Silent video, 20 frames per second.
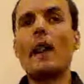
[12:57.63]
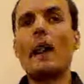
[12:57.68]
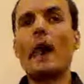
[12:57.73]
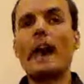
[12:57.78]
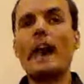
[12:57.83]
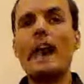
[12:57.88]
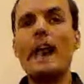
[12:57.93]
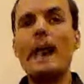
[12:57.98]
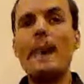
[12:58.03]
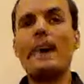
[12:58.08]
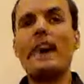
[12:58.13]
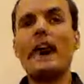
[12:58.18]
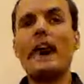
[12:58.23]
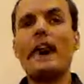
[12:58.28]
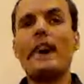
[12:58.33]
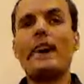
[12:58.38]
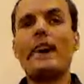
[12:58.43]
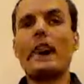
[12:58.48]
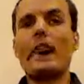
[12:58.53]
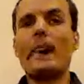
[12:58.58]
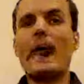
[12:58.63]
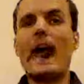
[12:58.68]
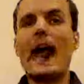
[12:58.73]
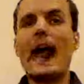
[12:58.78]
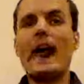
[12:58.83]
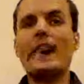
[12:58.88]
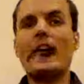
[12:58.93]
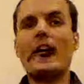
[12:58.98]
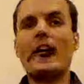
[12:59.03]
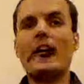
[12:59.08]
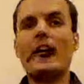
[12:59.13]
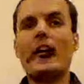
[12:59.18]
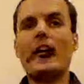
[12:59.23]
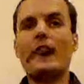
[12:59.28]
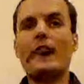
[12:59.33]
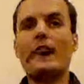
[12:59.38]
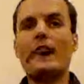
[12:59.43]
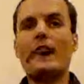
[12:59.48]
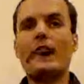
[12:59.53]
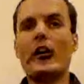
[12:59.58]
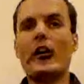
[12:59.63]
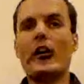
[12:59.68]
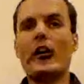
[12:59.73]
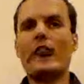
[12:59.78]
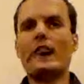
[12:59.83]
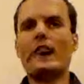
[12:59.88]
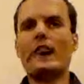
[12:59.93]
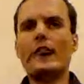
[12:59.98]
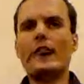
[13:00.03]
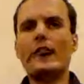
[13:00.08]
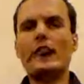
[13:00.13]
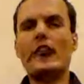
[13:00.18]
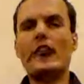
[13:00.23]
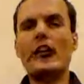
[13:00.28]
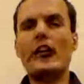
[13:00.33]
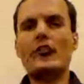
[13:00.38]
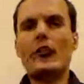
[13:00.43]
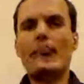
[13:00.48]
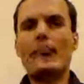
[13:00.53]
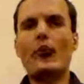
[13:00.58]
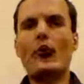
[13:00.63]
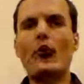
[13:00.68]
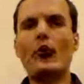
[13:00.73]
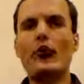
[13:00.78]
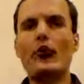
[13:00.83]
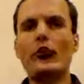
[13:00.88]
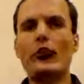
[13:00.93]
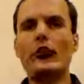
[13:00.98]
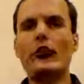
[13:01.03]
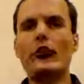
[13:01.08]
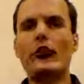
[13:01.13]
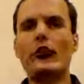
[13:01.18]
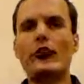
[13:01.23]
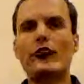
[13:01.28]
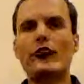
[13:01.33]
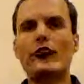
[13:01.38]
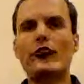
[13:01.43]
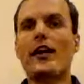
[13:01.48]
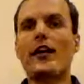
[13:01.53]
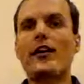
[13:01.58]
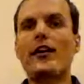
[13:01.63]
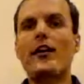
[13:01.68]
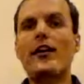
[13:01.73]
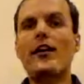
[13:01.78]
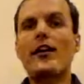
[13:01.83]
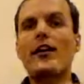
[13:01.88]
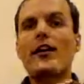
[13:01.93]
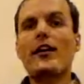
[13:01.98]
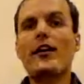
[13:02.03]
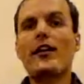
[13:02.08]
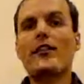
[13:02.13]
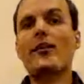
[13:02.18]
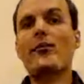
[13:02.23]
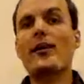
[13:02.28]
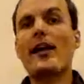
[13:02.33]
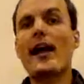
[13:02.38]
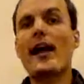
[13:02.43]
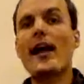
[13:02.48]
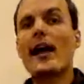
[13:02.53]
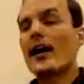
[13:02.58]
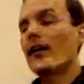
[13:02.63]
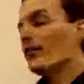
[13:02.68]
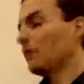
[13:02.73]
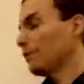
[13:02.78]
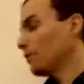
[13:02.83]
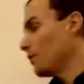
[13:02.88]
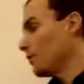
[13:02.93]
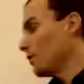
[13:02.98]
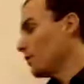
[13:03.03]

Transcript: what keeps it from having enough surface tension to pull closed again is that we have